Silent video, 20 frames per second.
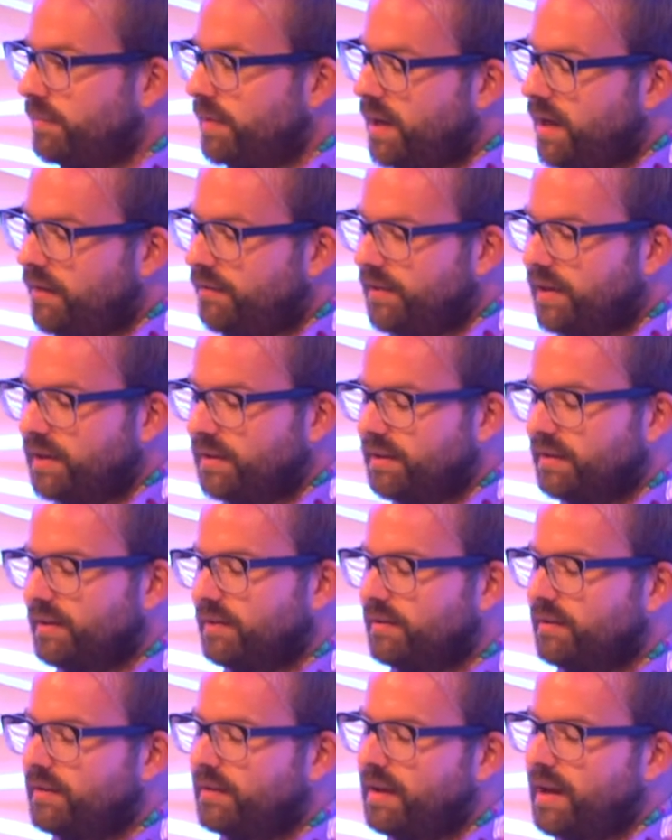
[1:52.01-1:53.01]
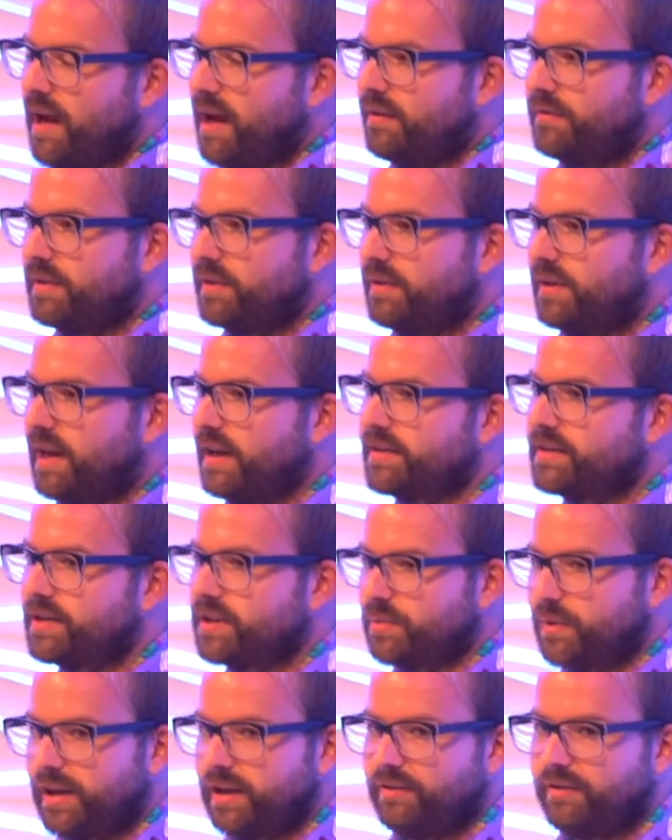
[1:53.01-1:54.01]
I think after the next
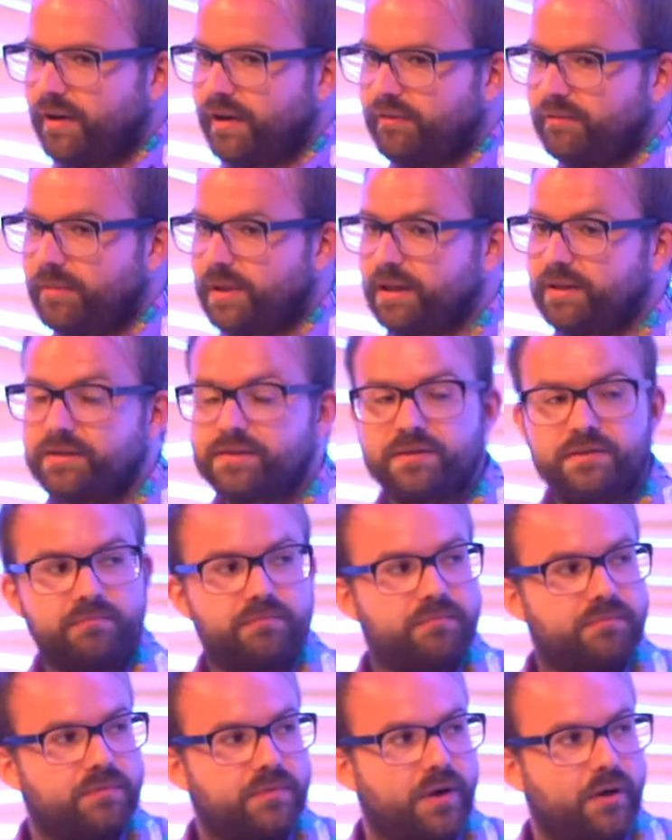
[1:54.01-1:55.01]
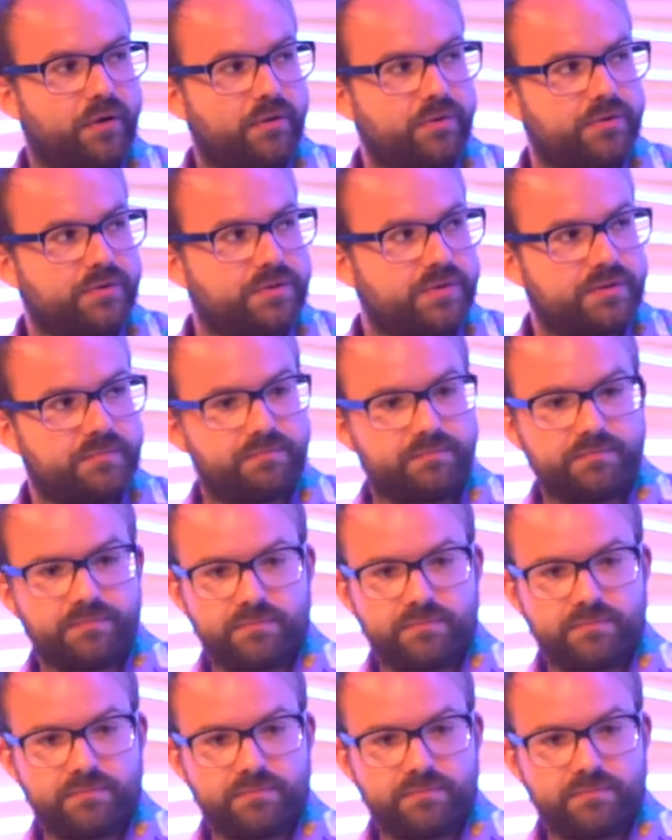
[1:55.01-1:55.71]
25 minutes, those